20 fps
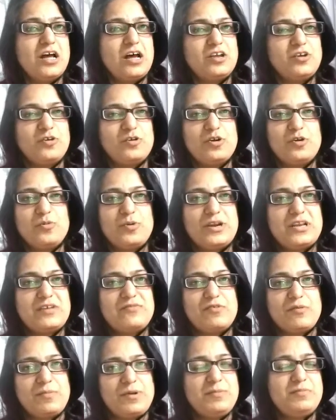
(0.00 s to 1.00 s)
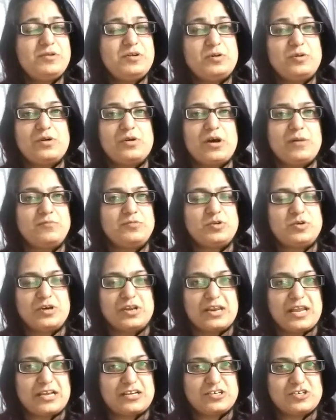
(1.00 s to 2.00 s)
You're not waiting for people to come to
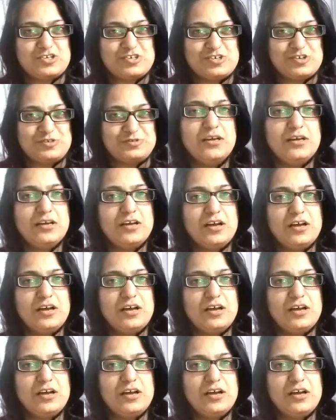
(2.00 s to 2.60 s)
connect to you.